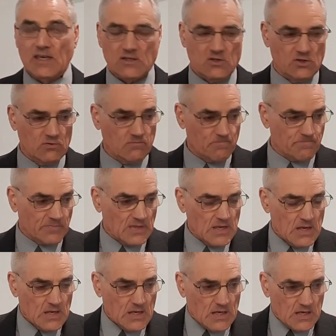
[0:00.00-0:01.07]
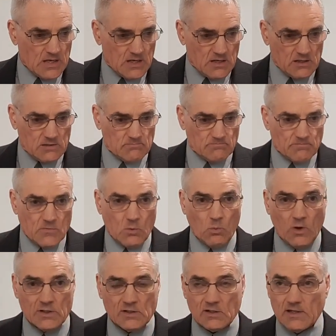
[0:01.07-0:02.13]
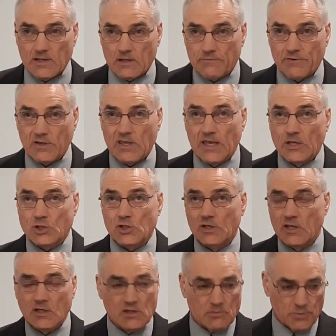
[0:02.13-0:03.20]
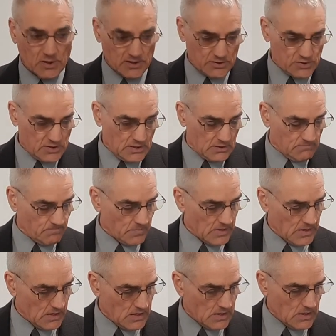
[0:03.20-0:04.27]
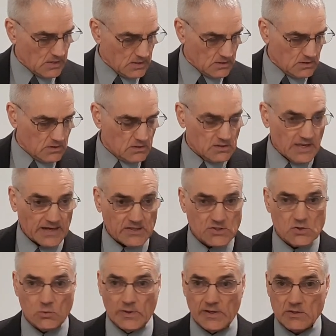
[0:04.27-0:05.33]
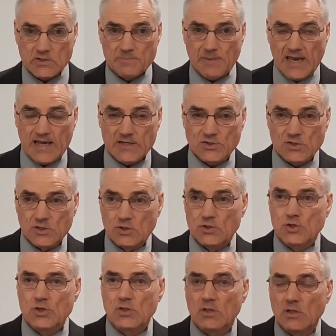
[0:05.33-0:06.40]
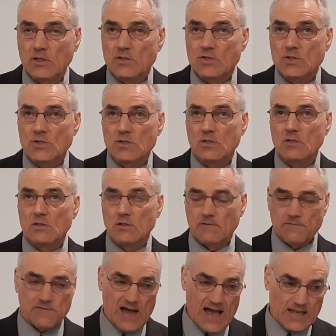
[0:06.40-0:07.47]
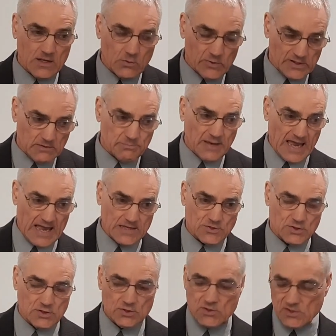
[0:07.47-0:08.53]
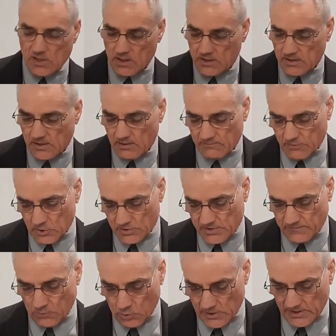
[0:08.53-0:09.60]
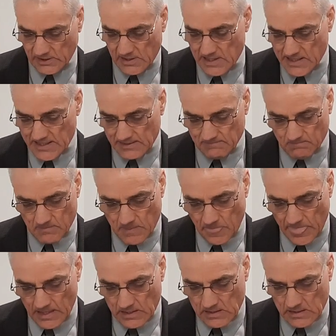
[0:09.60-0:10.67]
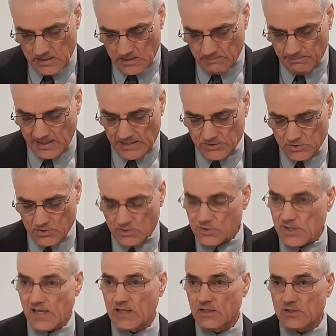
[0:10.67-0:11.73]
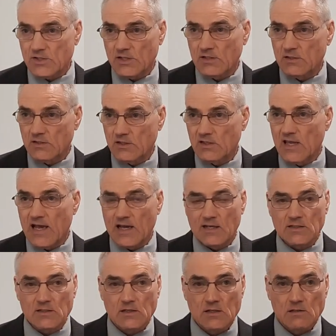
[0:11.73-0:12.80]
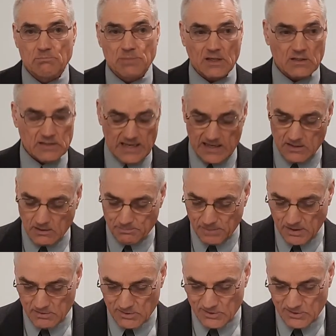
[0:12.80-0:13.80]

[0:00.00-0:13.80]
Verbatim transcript: you. Uh, one clarification in your bulletin, next week's passage is the following passage, starting in verse 49. Pastor's editing did not pick that up